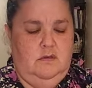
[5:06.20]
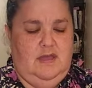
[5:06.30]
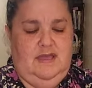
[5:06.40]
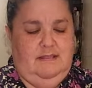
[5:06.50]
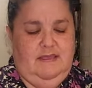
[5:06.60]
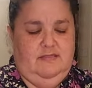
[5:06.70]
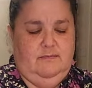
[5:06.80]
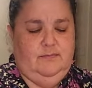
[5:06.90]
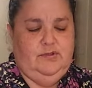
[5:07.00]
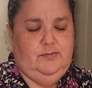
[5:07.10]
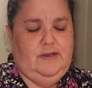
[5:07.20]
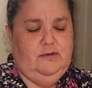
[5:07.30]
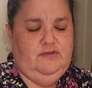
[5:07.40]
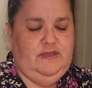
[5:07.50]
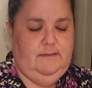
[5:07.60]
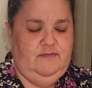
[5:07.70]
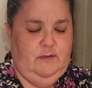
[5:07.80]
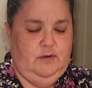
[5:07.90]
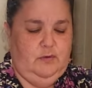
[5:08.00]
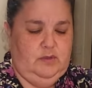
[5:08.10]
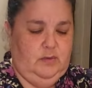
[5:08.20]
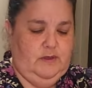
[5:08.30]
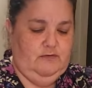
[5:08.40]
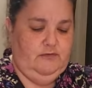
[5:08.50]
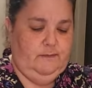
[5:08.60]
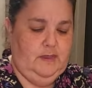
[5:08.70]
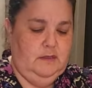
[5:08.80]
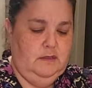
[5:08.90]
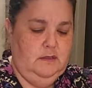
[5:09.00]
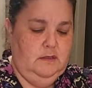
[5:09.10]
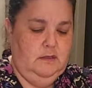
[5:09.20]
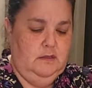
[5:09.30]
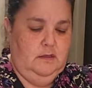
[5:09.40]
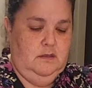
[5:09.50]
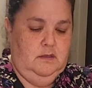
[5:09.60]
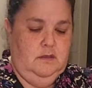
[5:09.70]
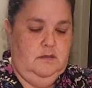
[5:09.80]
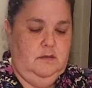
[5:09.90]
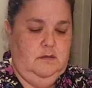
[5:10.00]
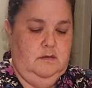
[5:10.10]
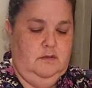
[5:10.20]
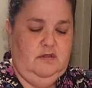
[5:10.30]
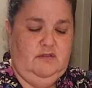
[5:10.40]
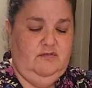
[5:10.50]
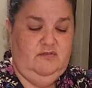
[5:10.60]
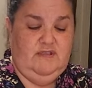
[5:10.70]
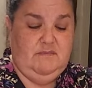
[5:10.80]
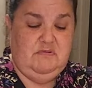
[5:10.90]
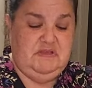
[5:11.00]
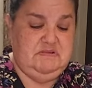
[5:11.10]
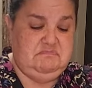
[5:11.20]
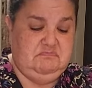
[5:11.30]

I like the blue mono tabs. They work really well for me. You could also staple it,